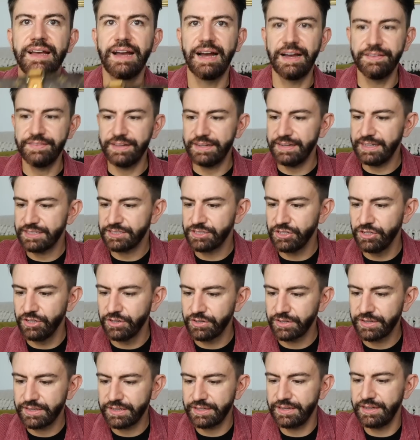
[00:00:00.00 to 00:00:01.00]
And then let's
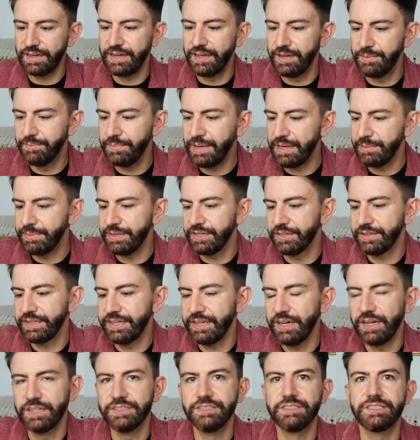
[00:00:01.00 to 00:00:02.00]
look maybe at
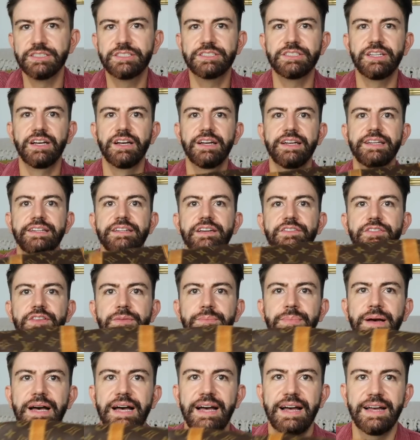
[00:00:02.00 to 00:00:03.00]
the underside of the
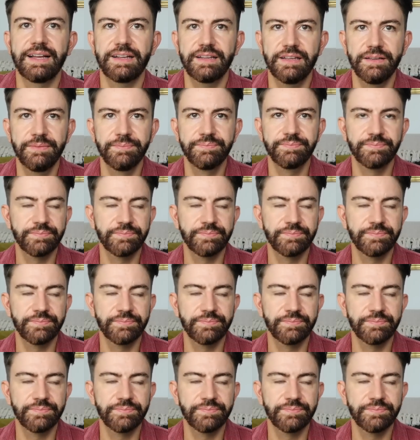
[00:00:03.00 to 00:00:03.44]
bag.